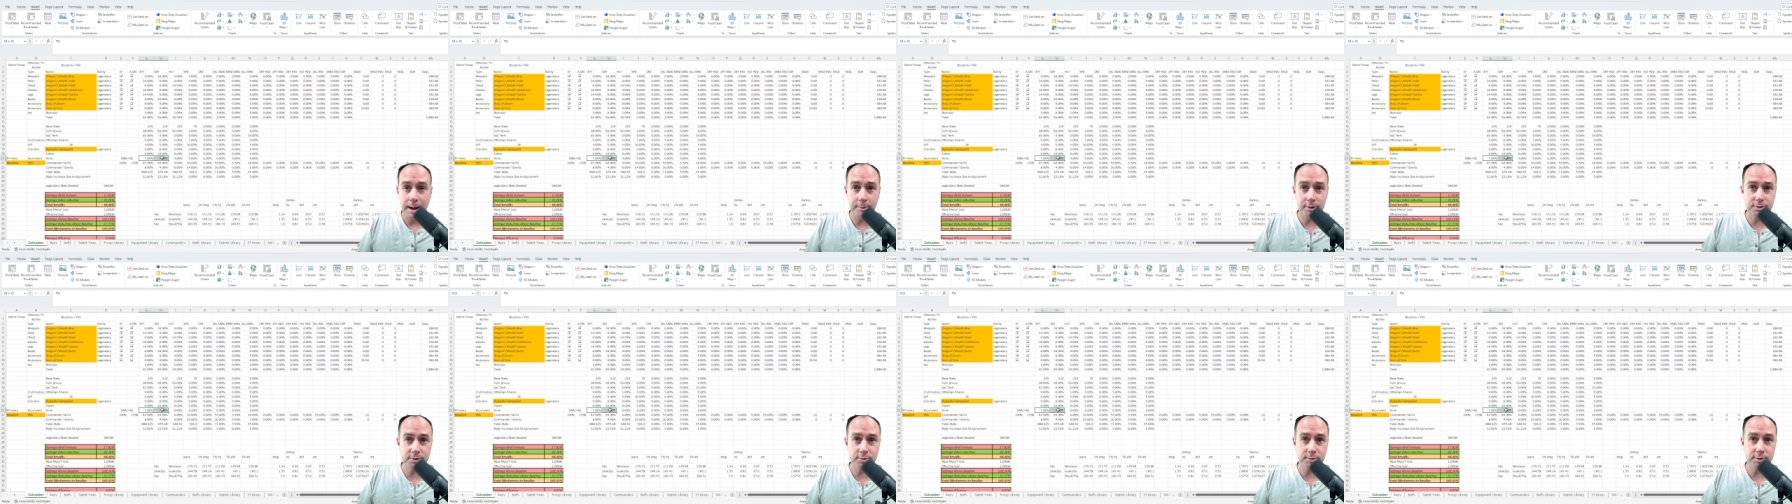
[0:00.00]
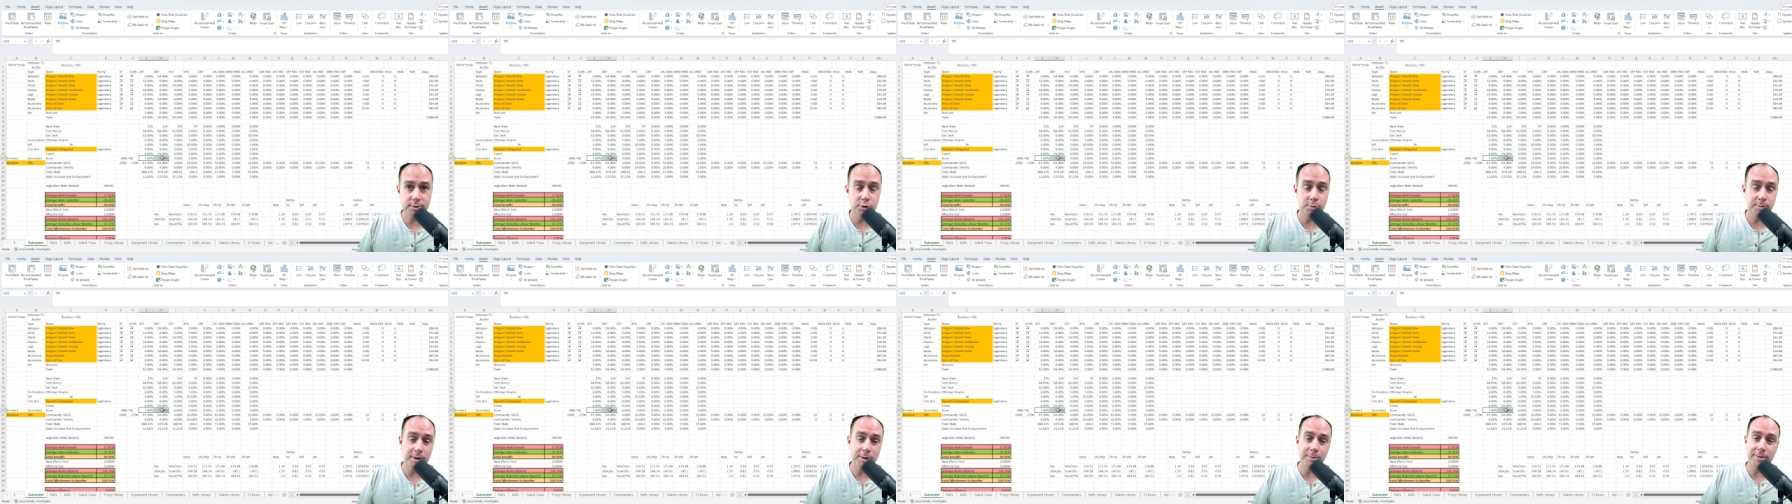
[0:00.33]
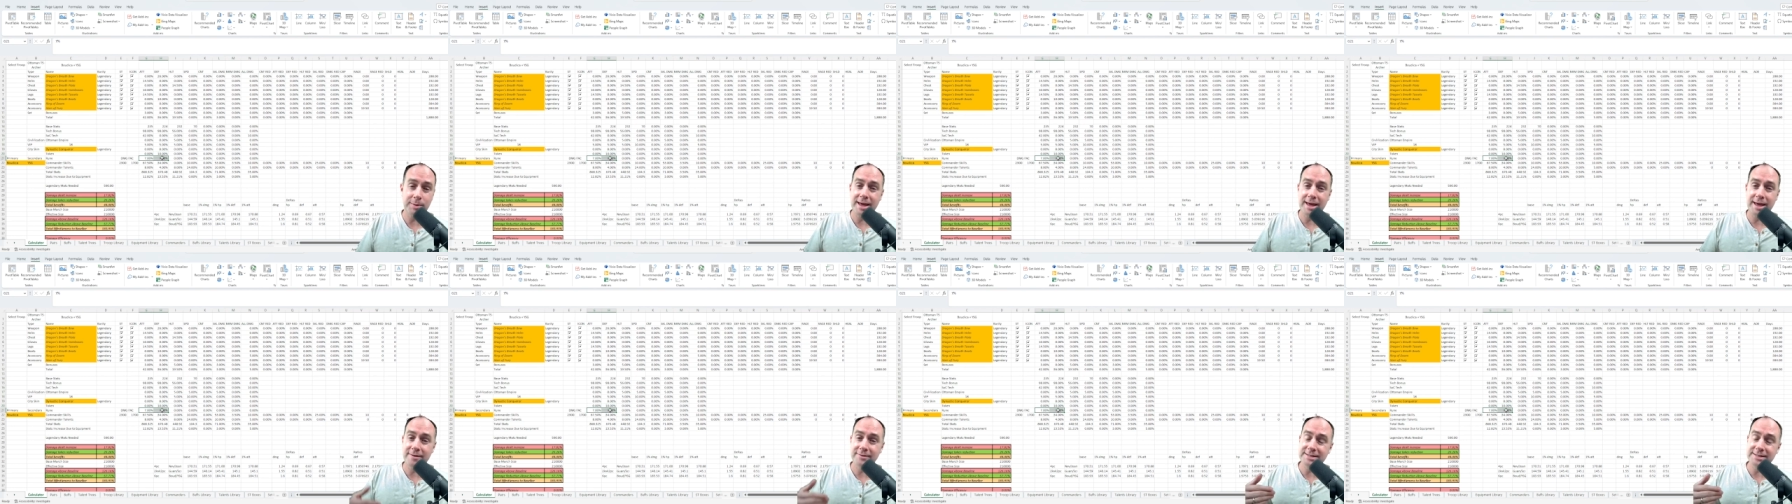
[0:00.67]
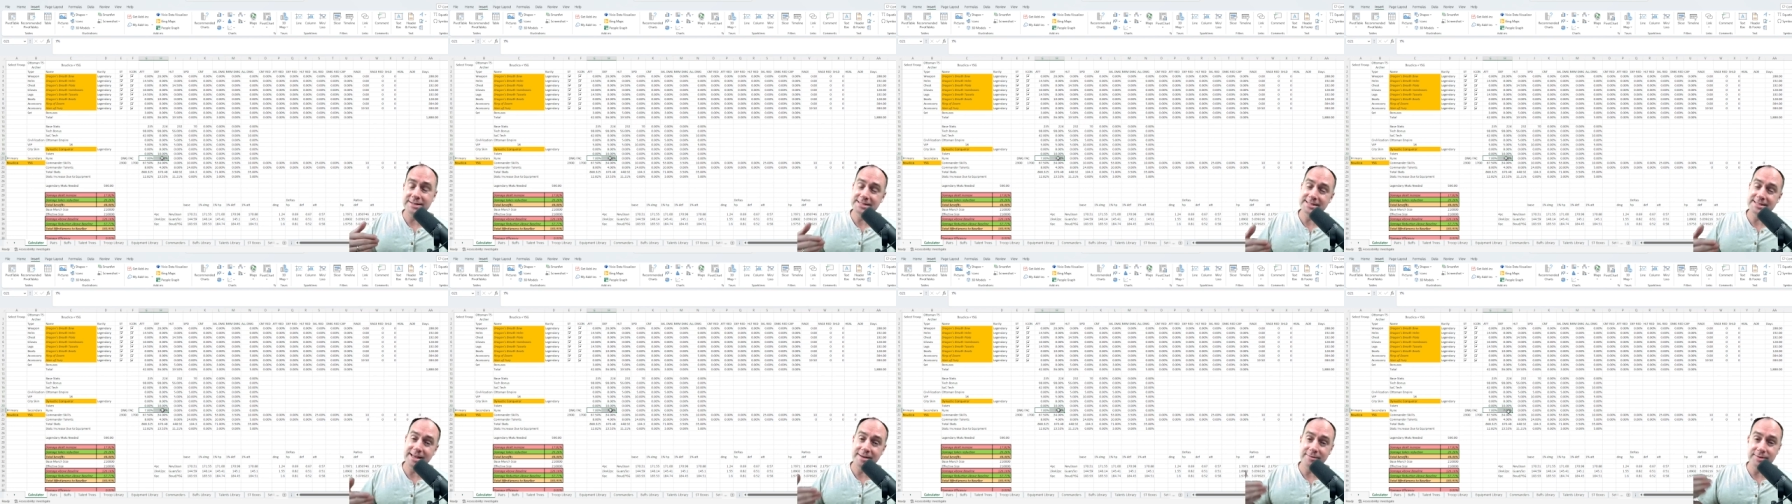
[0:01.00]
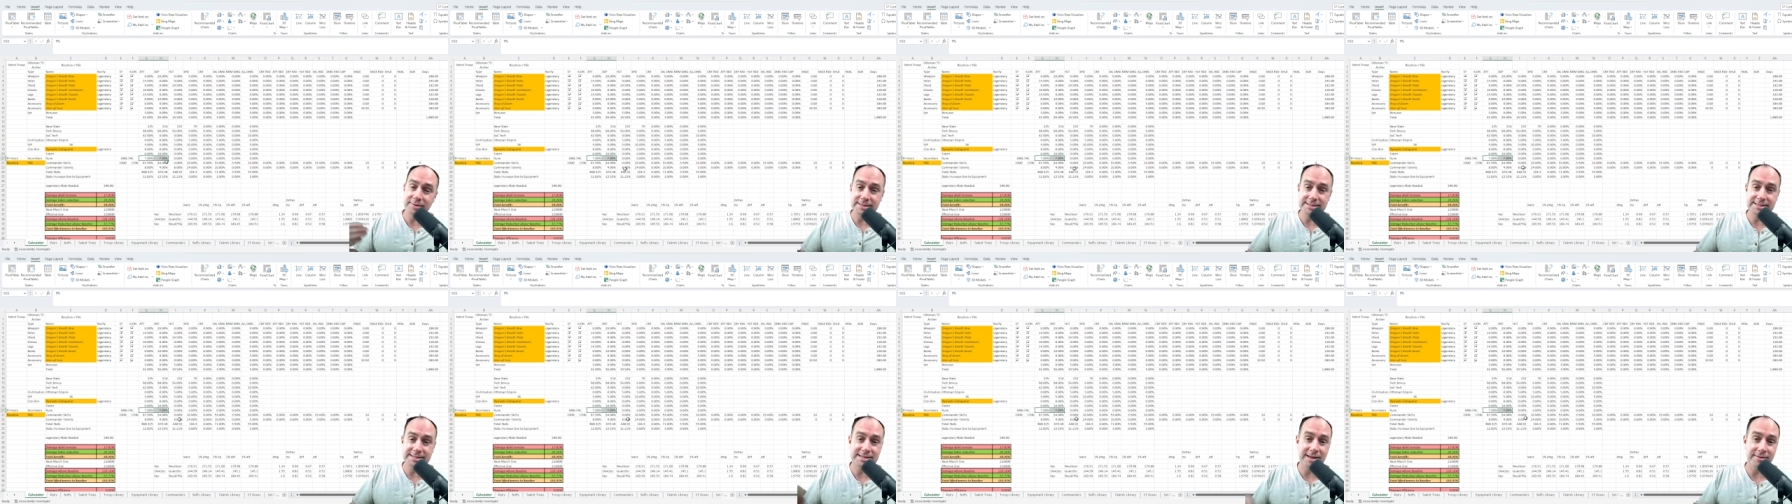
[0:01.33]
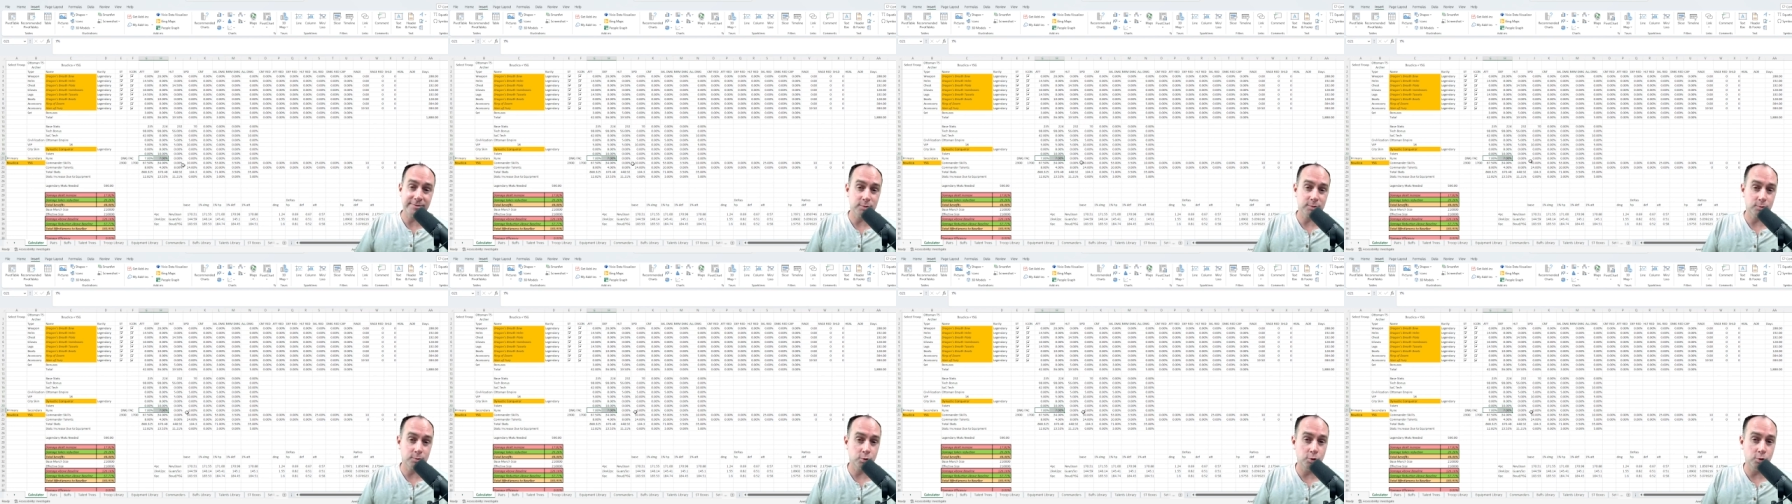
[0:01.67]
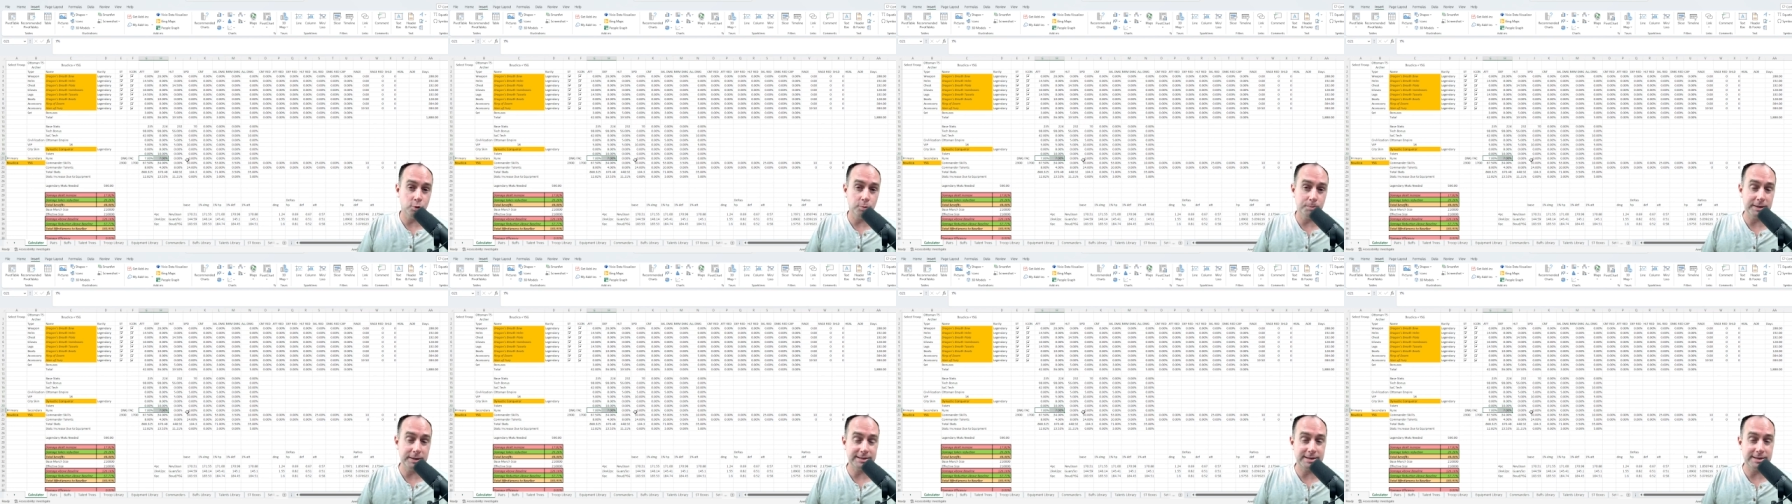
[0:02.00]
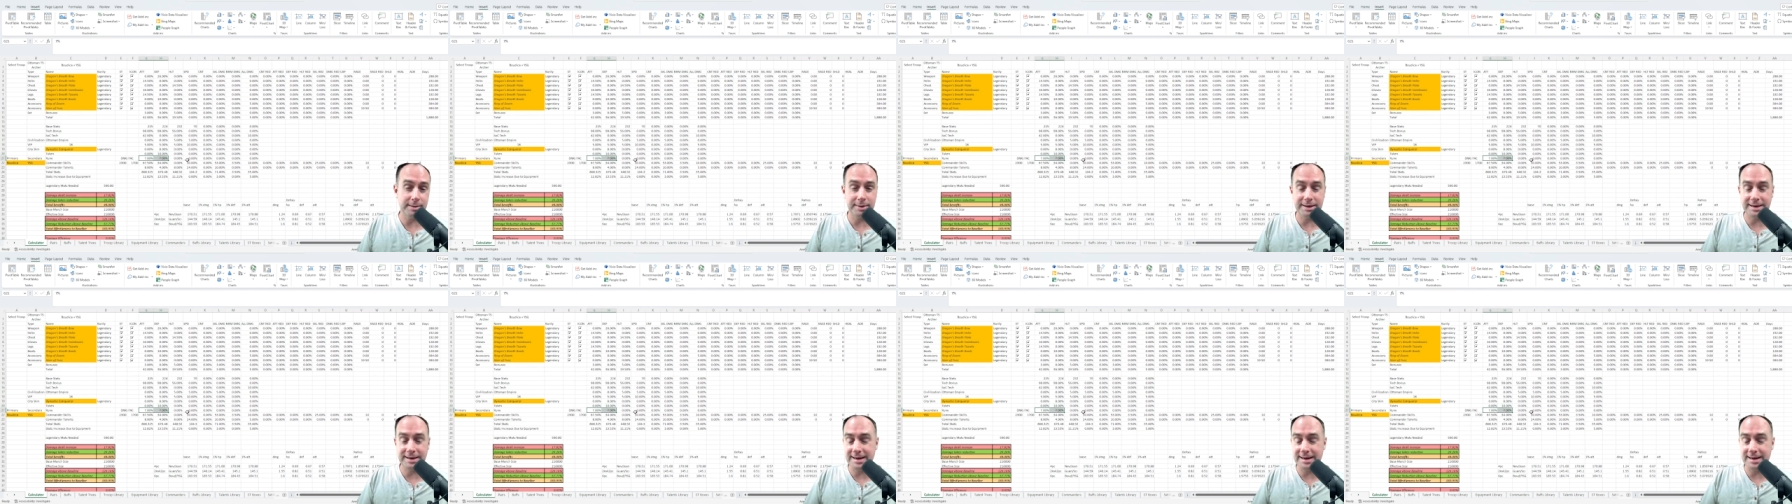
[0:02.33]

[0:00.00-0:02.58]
I'm also assuming we have a 7 and 7 rune picked up.